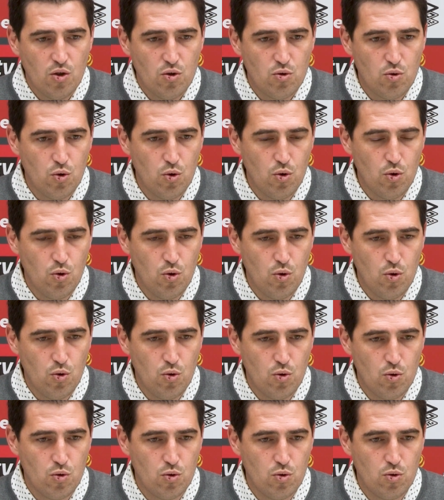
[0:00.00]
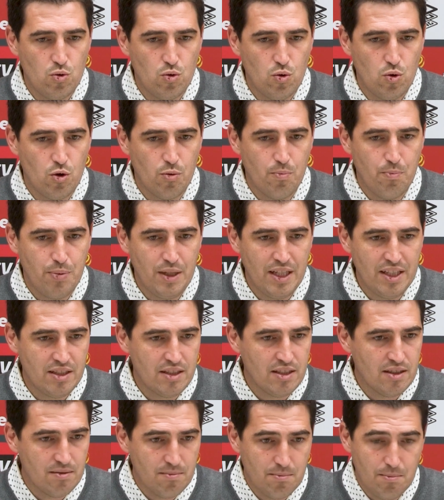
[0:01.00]
to, to
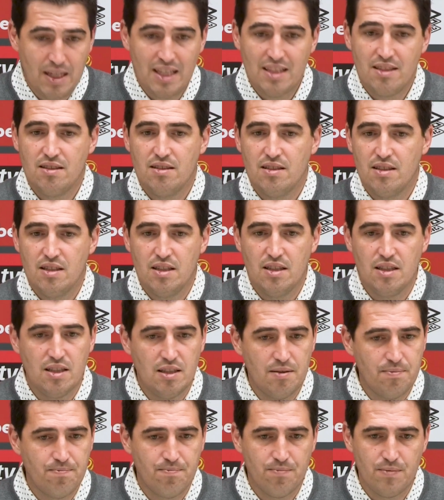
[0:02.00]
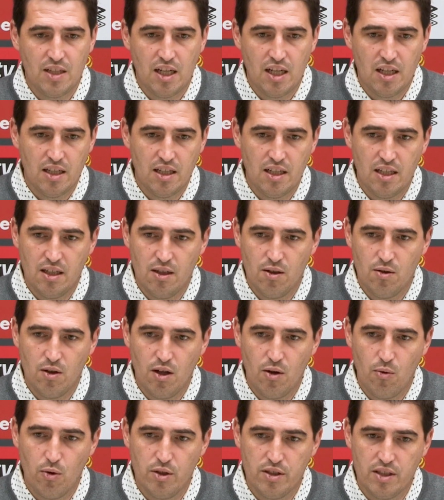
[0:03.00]
compete. But uh, I,
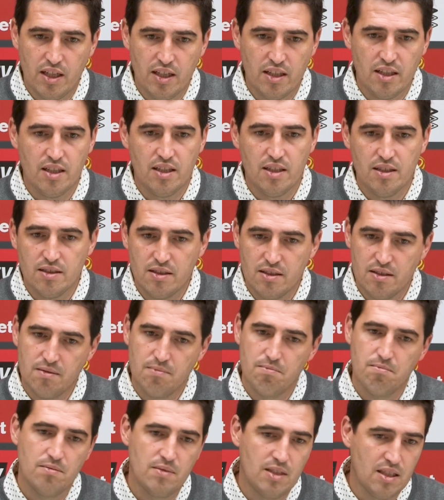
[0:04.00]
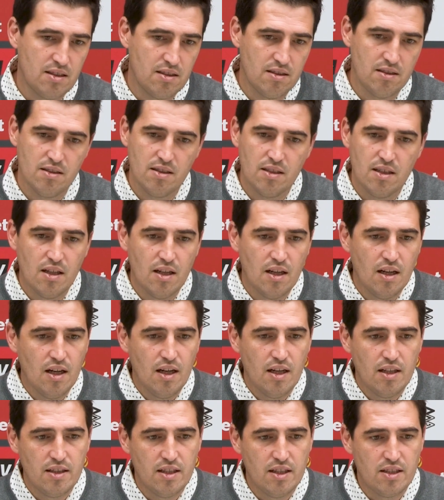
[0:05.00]
I will take the that
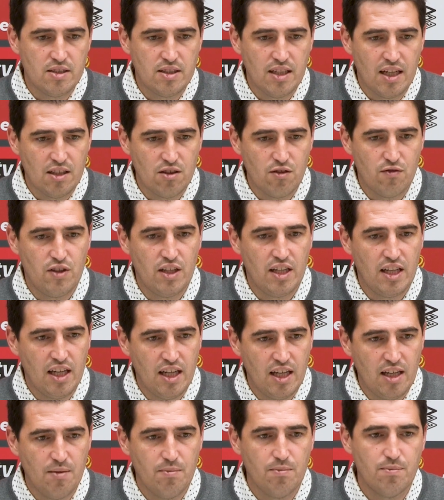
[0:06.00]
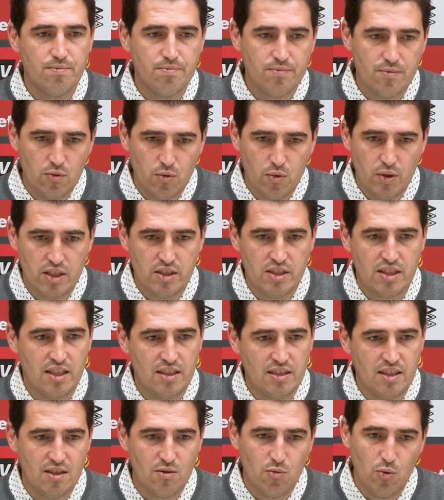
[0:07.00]
the start of the game we
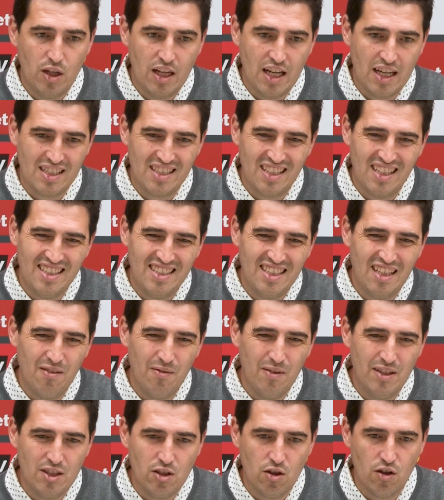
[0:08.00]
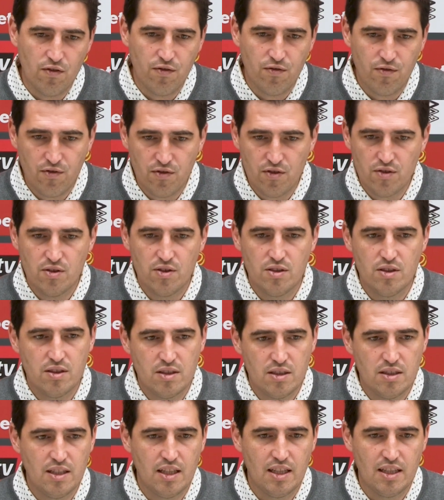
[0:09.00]
started we lacked a little bit of
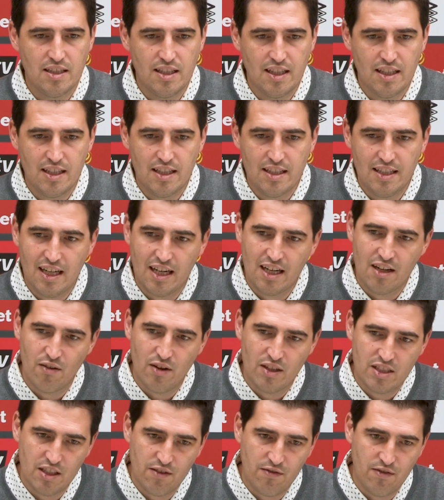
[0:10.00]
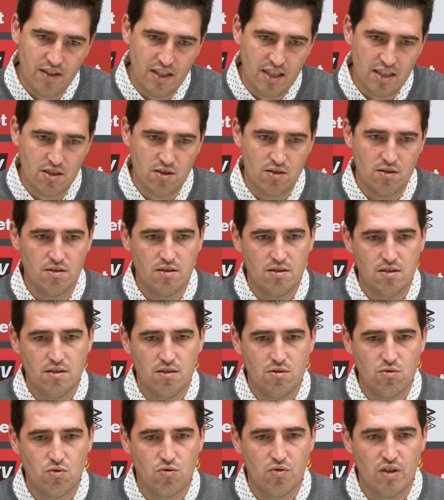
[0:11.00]
the, the, the aggressiveness
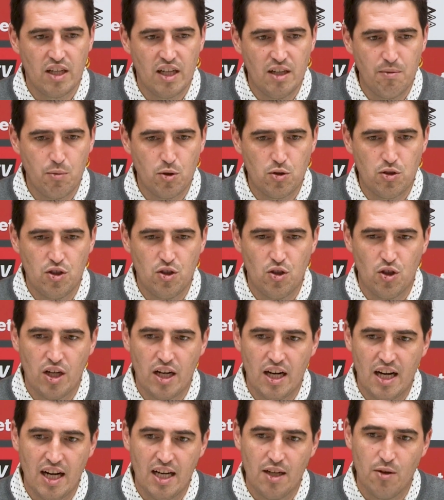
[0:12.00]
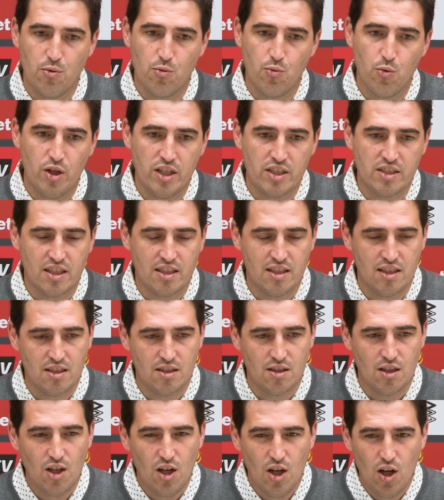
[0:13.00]
to regain position high and we
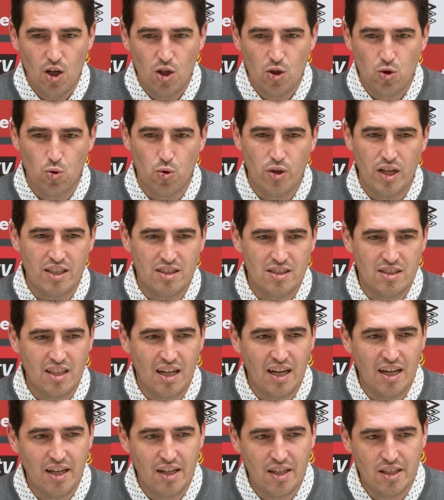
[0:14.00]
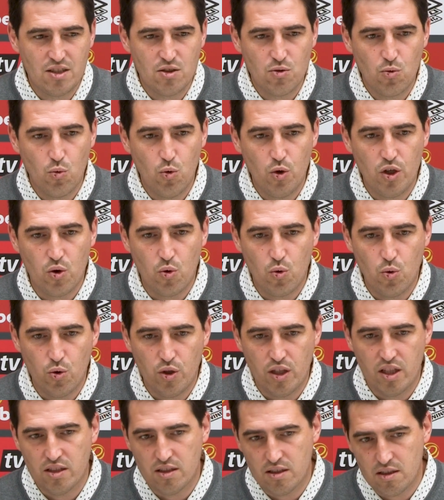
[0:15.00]
started to get tired we
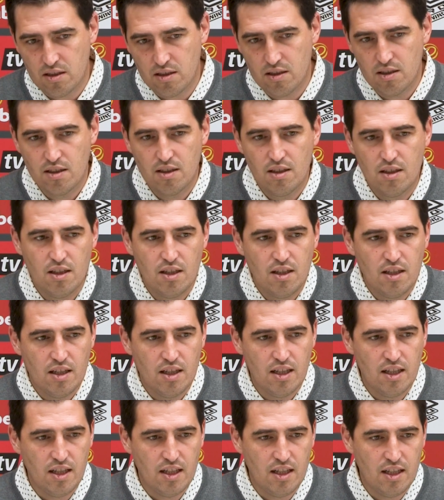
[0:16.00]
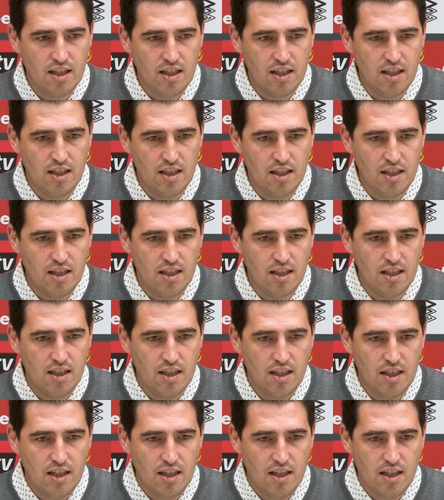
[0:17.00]
couldn't uh,
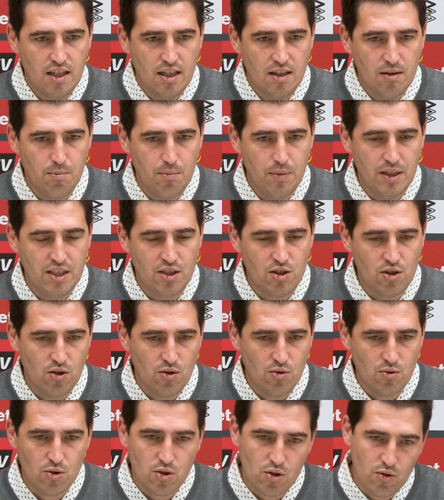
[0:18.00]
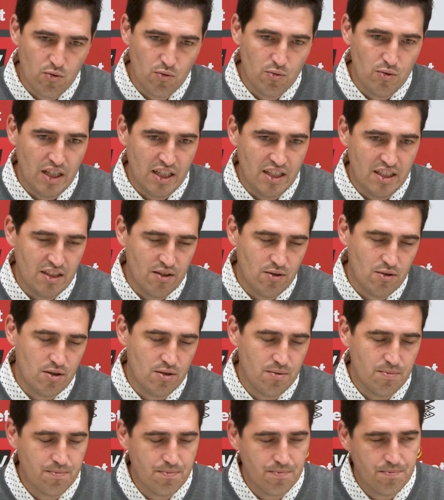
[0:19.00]
be so so dangerous no?